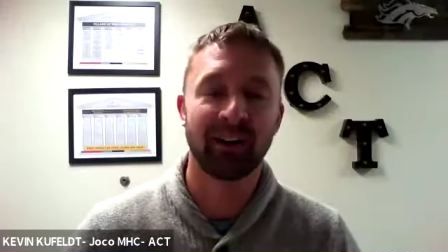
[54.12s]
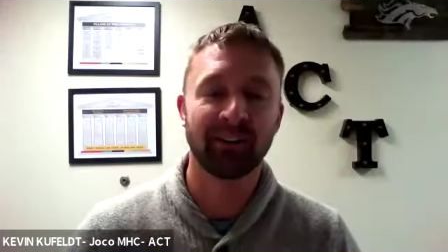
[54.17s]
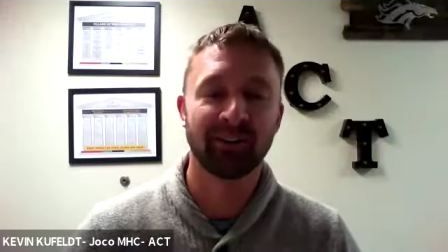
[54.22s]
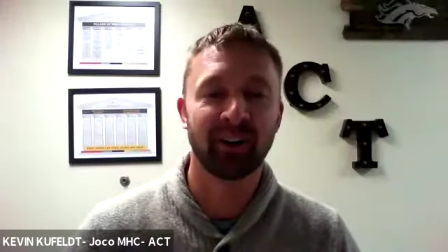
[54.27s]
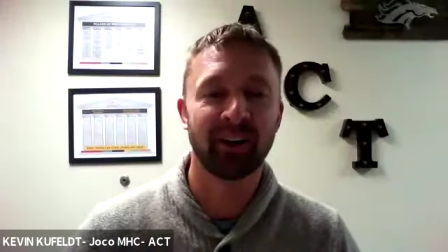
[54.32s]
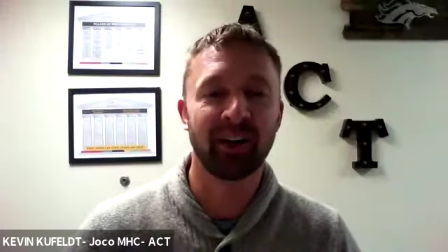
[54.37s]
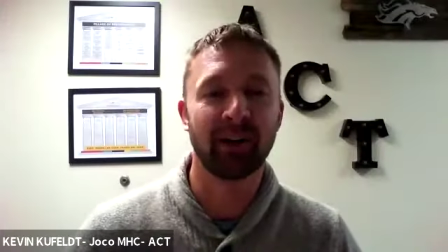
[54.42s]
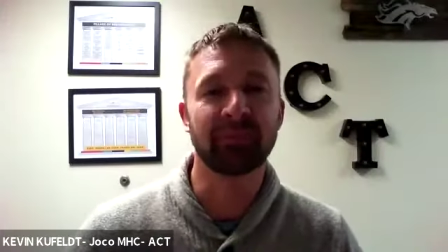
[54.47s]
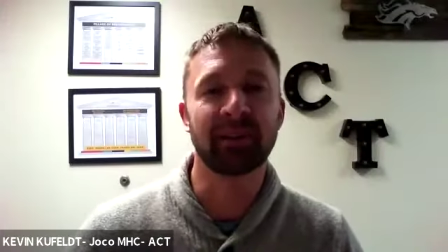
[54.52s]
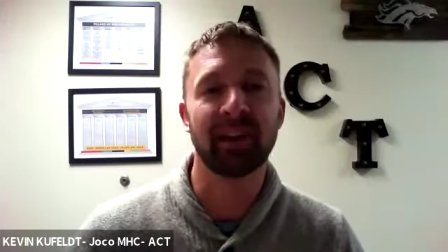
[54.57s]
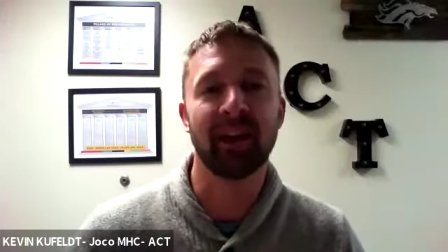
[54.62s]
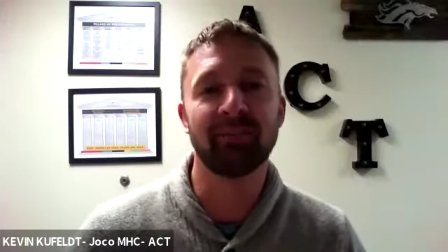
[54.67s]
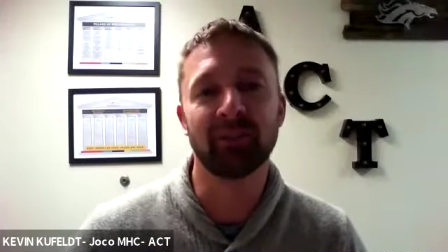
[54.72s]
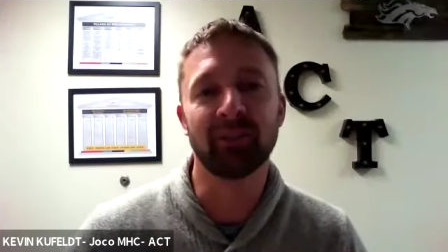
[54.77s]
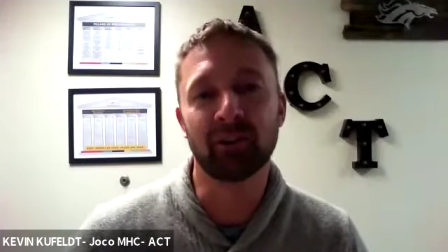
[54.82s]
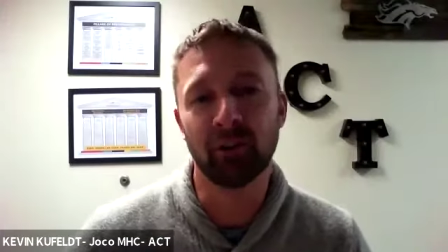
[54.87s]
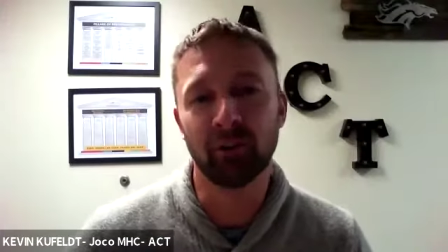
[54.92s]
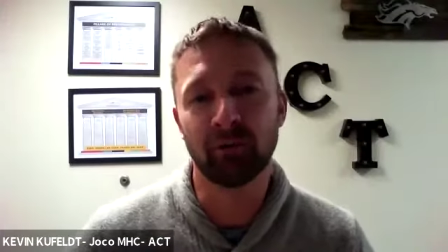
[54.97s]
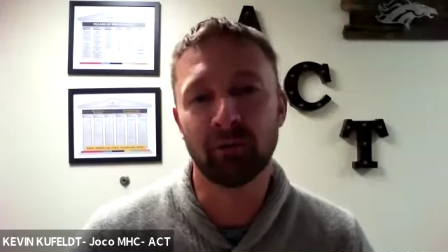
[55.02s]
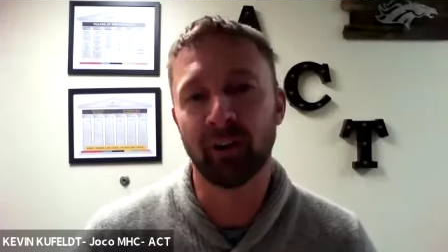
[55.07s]
that's right. I'm Kevin
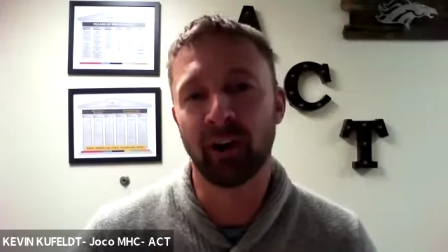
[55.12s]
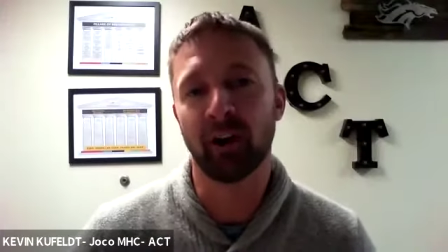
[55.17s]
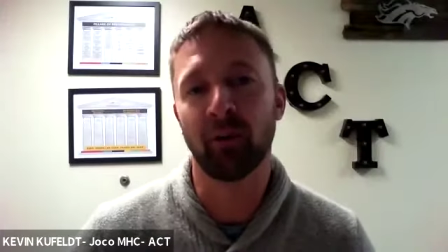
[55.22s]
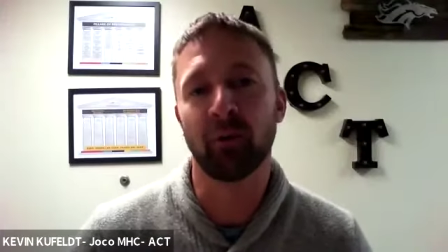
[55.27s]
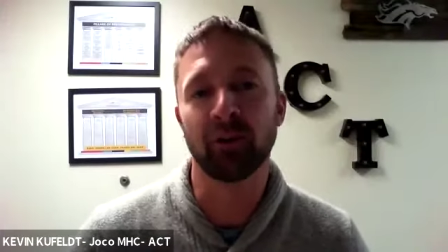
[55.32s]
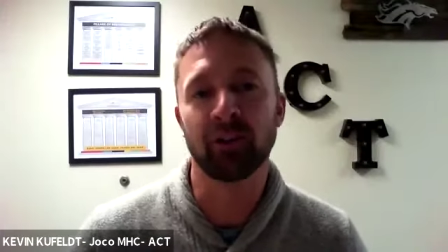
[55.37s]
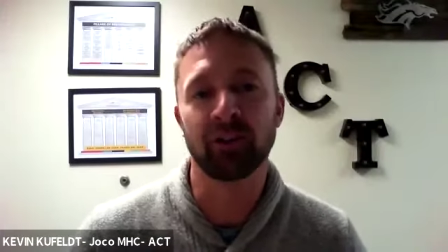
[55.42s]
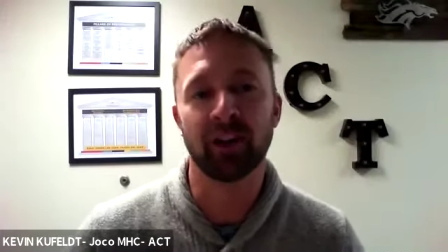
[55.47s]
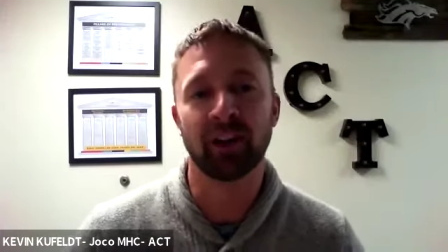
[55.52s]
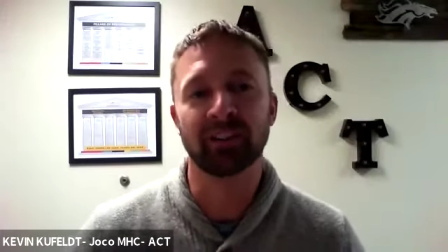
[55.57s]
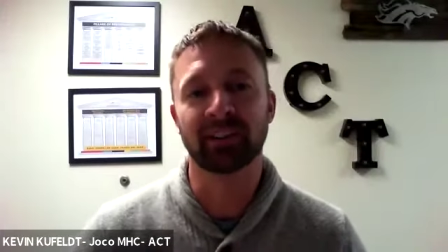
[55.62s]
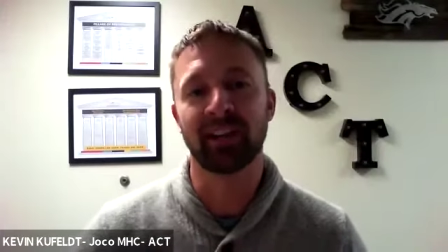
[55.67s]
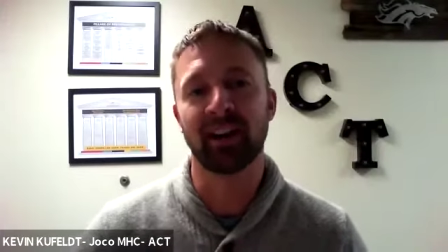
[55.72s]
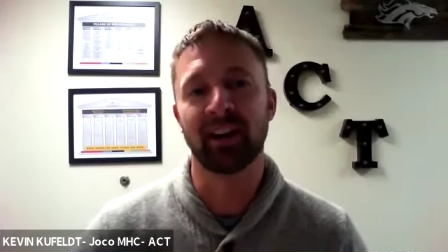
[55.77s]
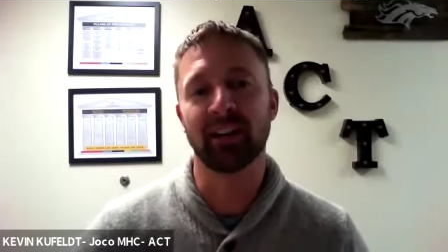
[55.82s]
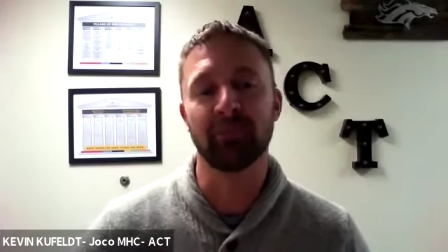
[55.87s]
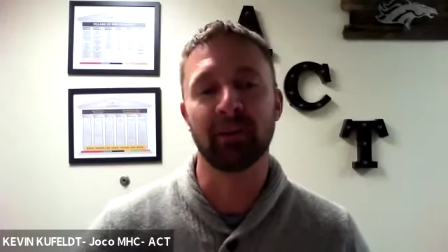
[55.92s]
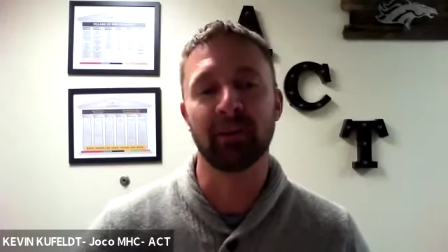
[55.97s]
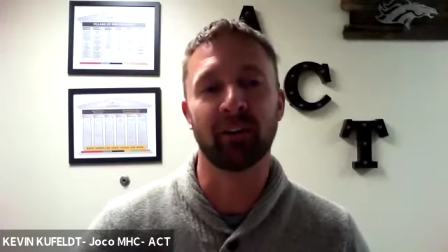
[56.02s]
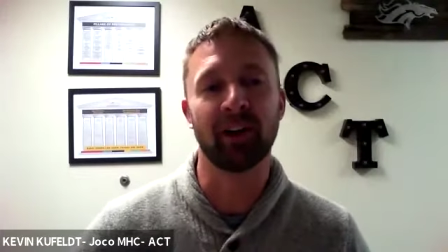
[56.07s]
Kufelt with Johnson
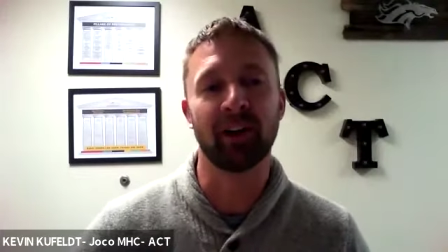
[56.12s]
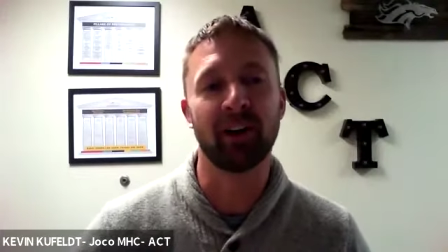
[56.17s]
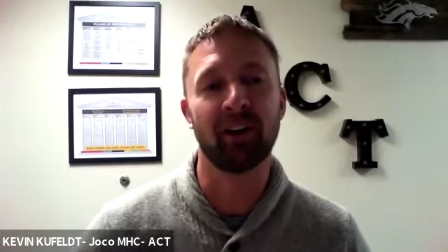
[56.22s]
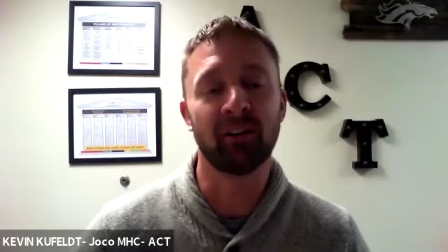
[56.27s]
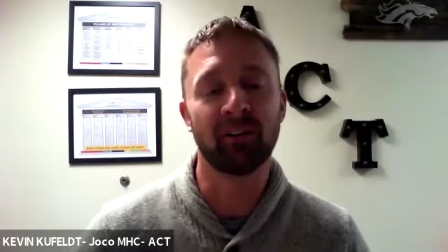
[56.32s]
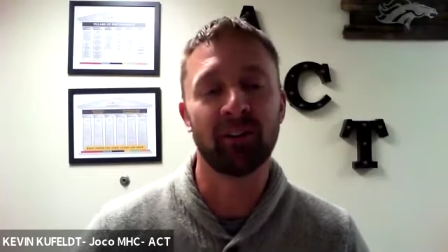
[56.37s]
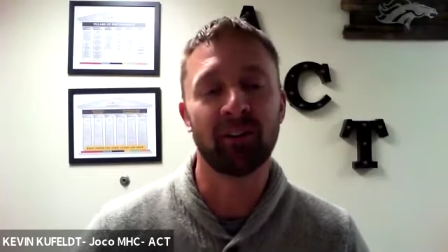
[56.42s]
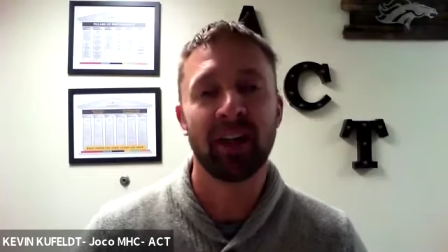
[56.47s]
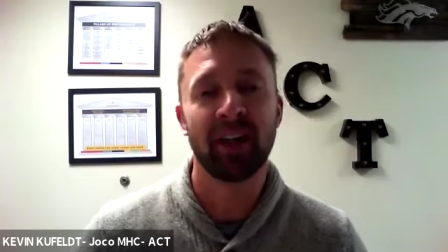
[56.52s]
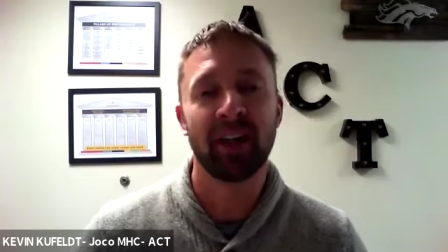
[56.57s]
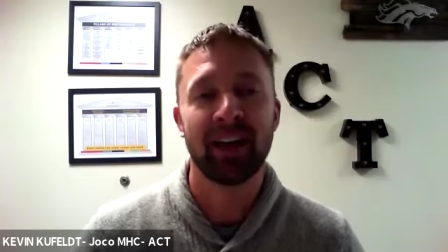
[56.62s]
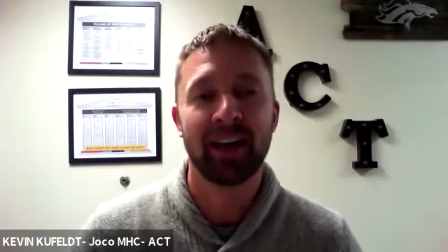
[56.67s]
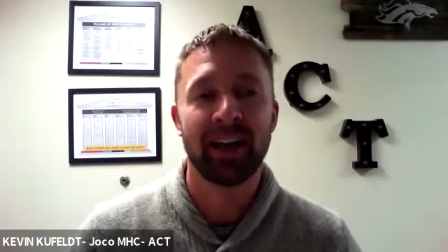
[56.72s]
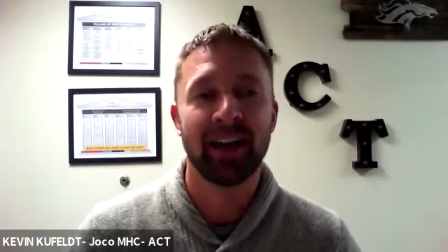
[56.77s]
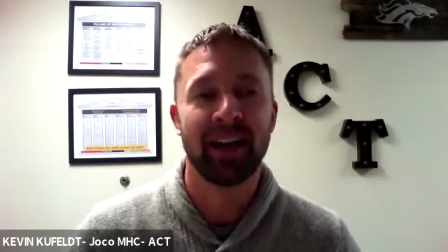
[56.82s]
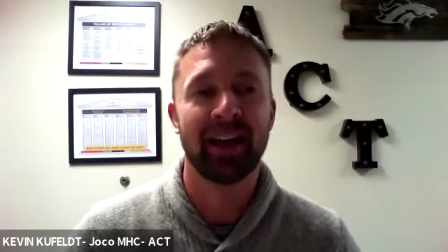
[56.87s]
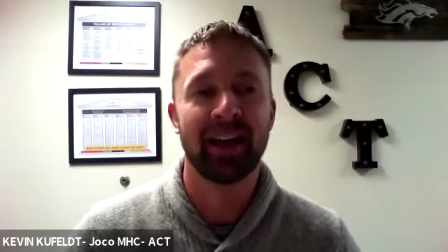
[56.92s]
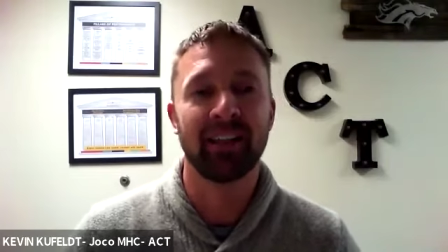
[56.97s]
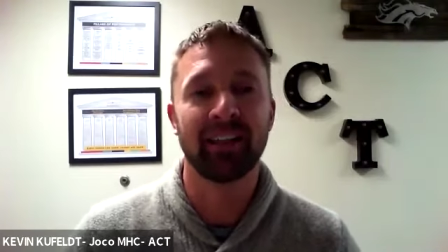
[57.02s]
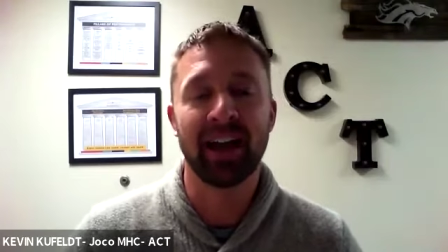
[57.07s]
County Mental Health
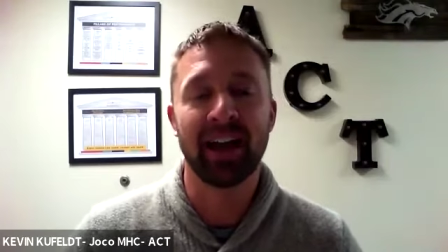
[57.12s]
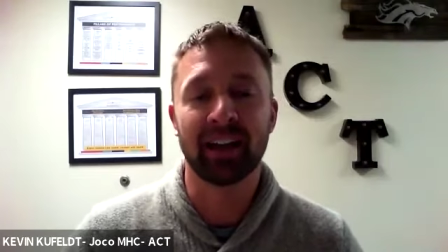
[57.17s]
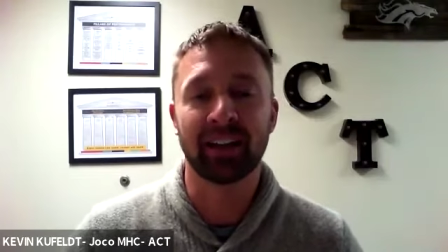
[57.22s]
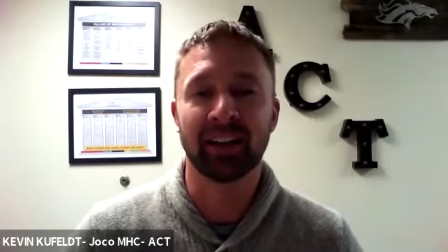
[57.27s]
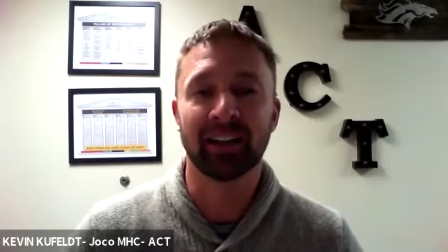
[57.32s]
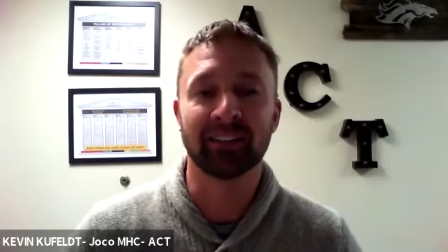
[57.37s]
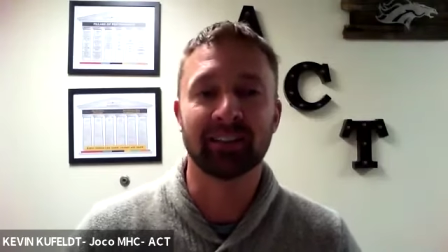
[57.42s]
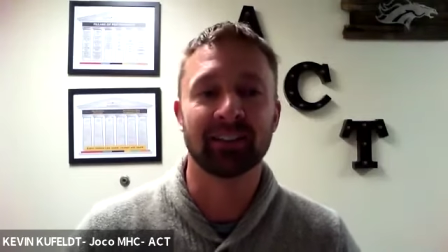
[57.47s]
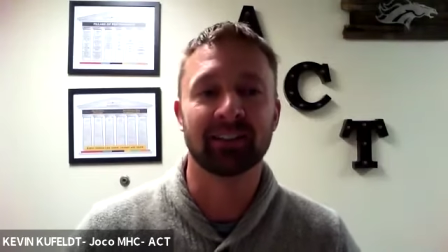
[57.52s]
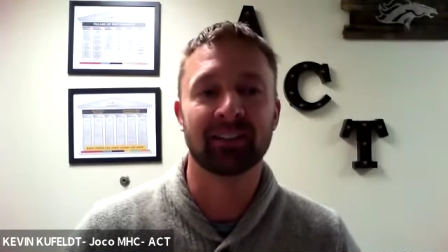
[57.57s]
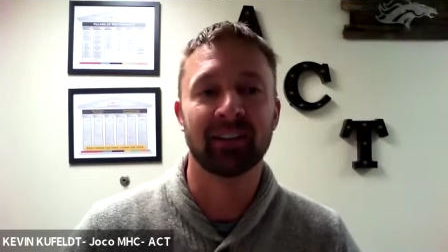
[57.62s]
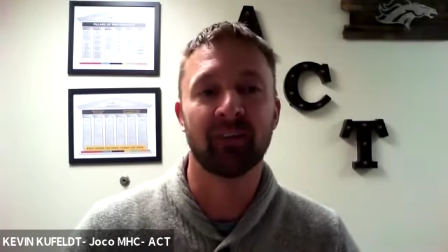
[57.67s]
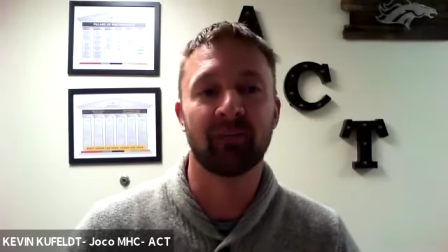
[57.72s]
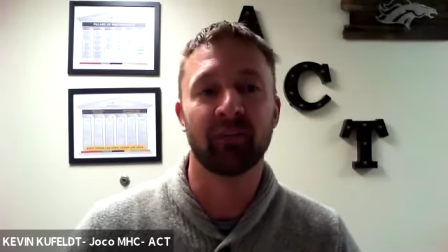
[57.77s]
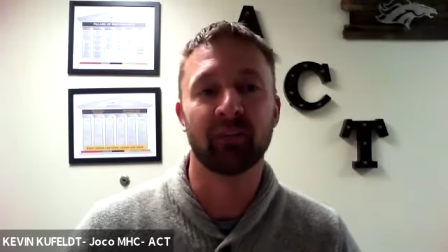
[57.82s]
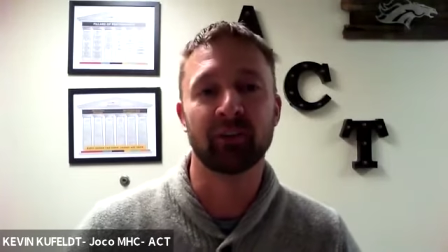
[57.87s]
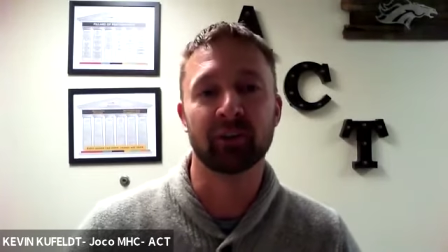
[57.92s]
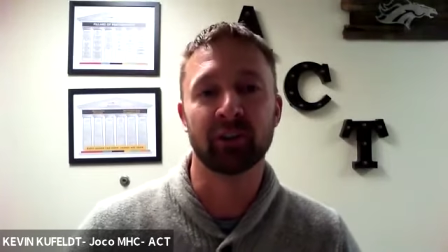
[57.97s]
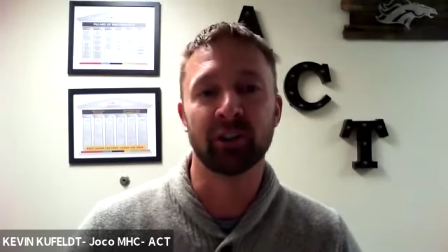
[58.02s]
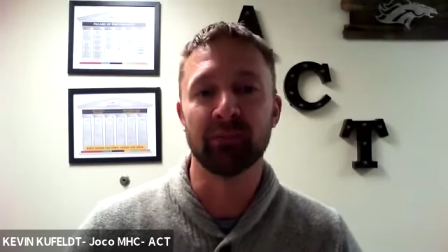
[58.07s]
and the Adolescent Center
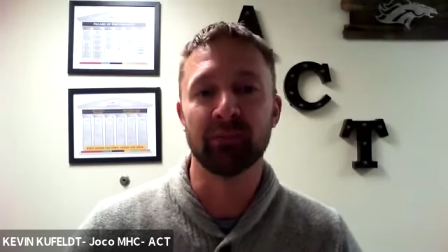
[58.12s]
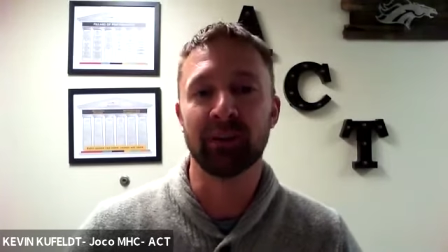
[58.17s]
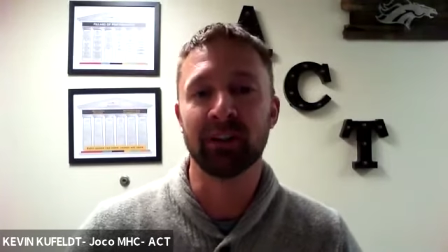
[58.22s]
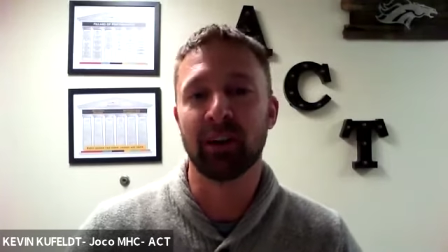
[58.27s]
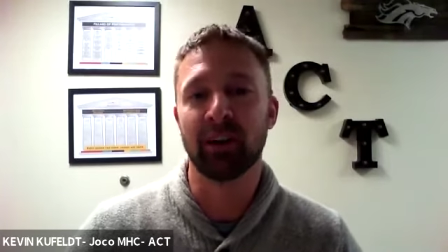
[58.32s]
for Treatment.